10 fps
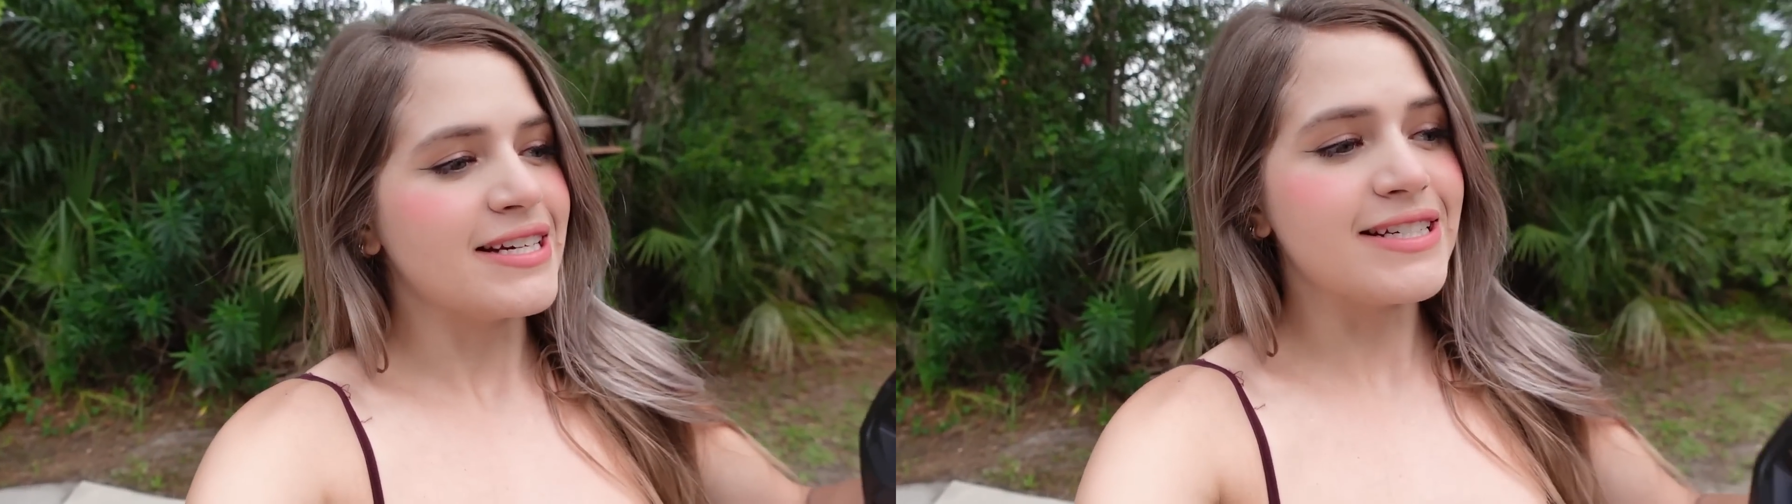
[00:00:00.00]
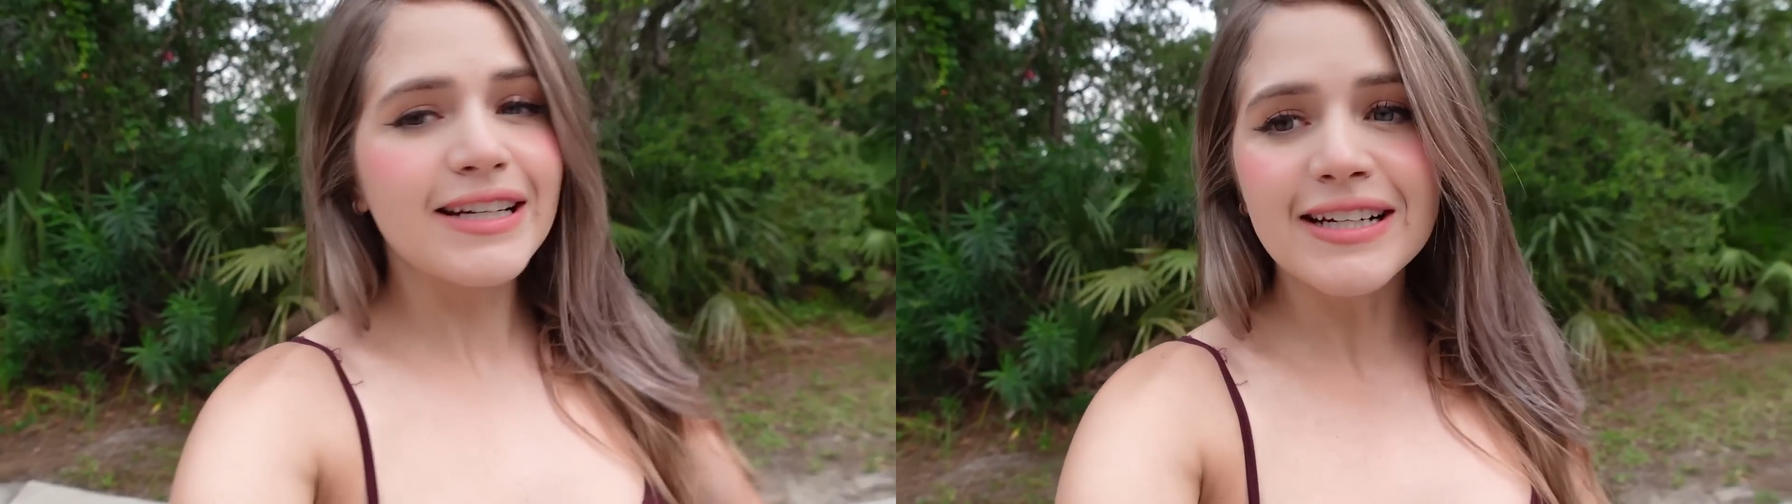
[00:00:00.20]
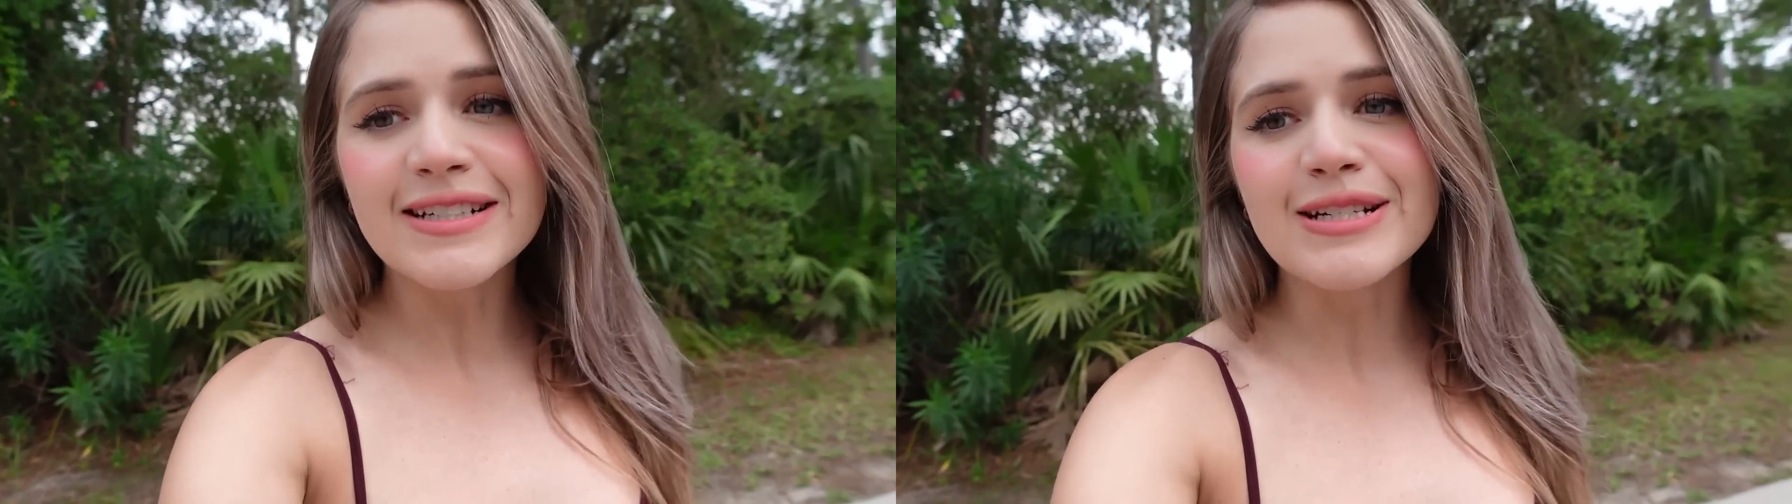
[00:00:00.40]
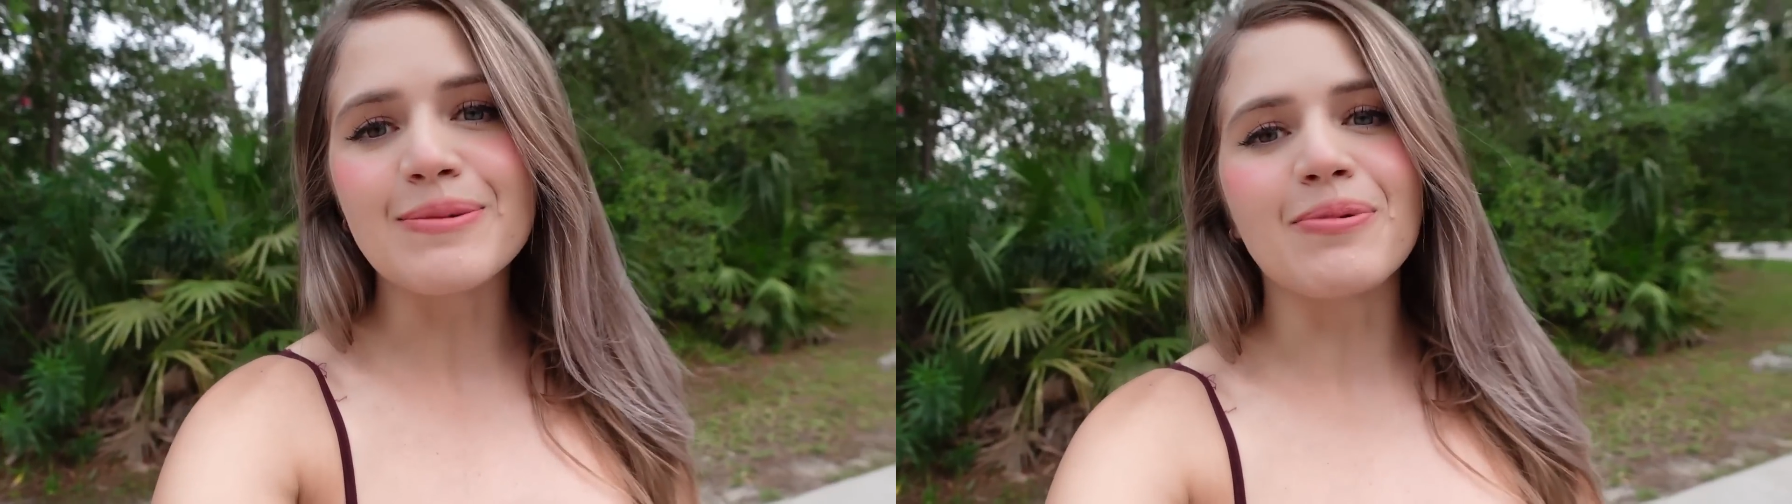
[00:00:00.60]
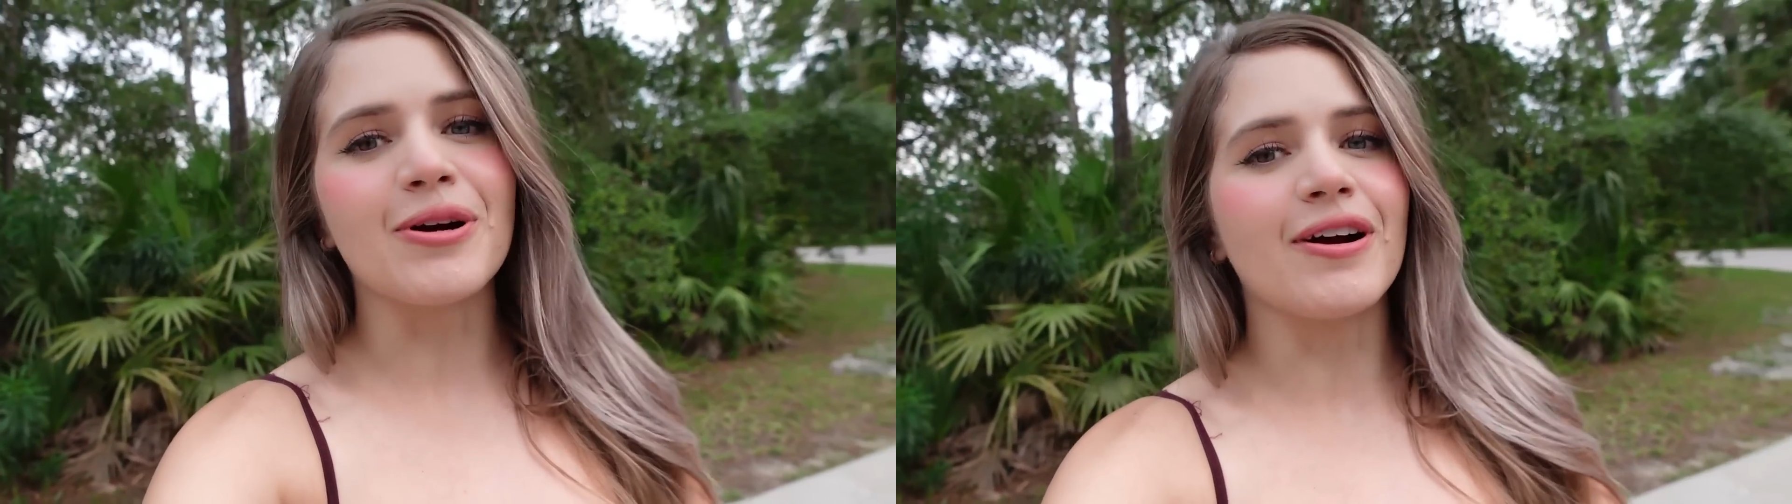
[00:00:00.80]
digging
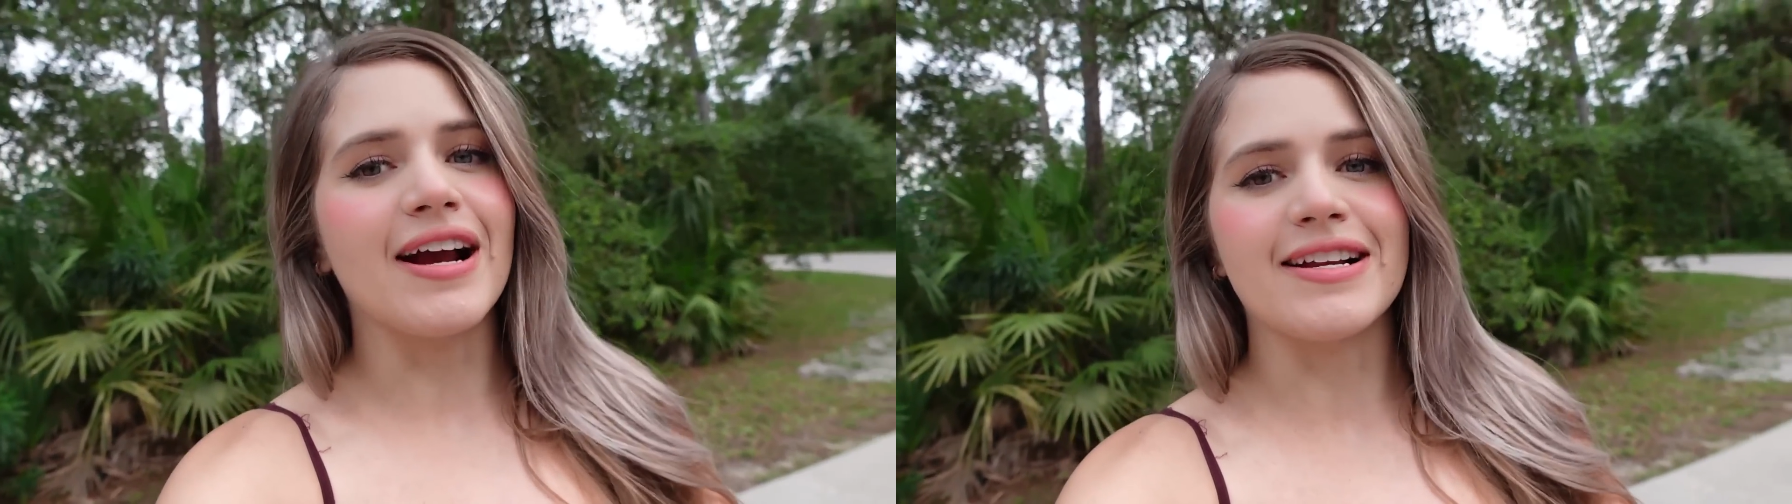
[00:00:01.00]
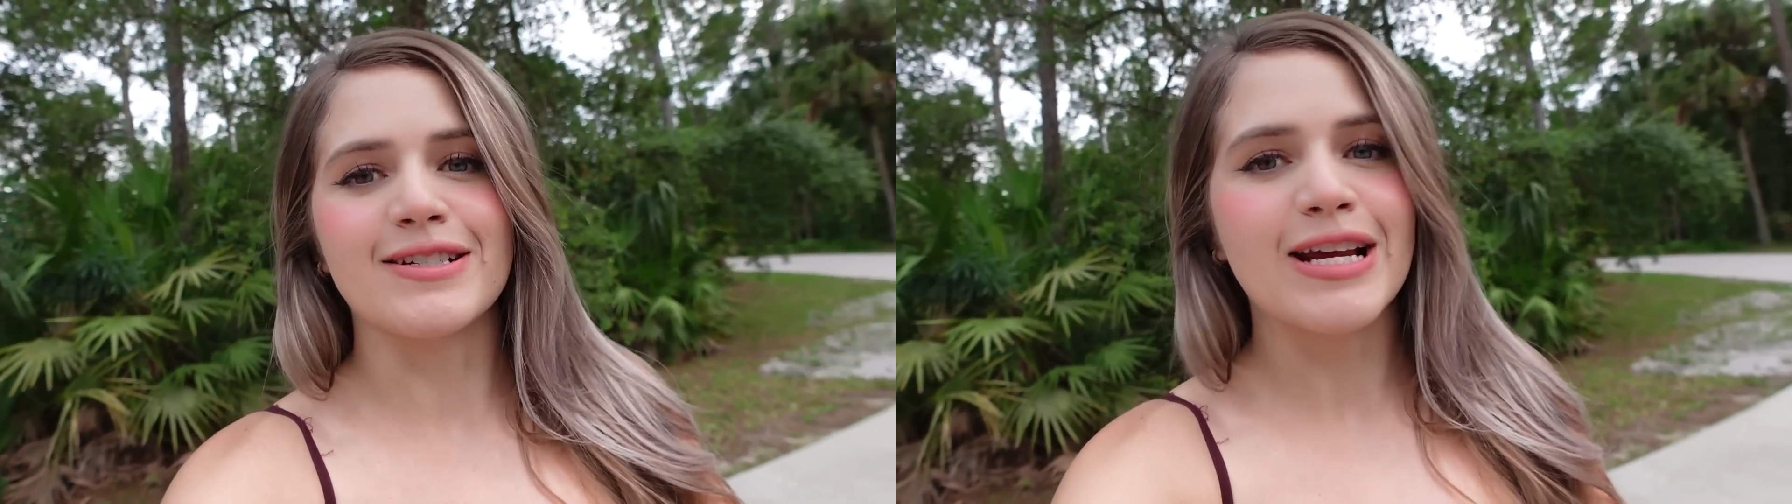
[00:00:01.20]
deeper and